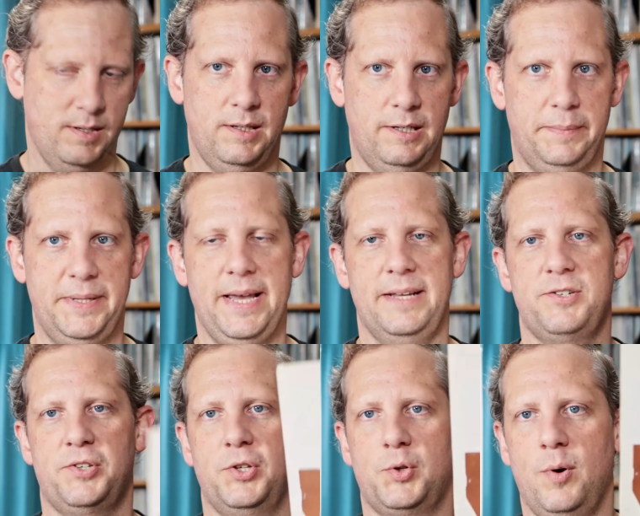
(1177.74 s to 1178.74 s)
But yeah,
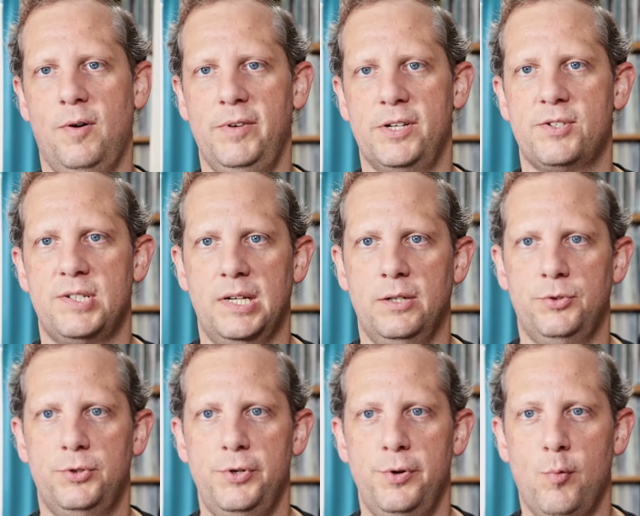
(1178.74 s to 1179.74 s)
just the 12-inch single
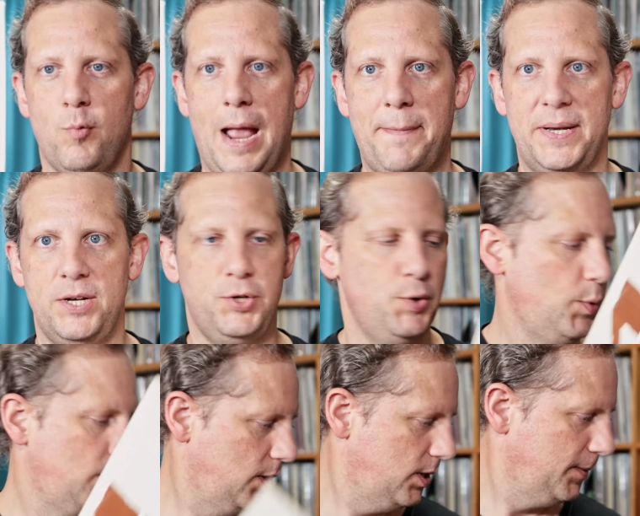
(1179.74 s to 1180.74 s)
to Rappin'
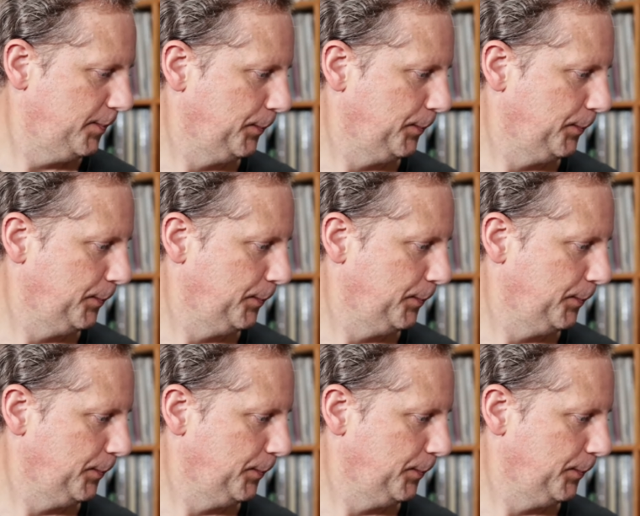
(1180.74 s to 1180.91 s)
Duke.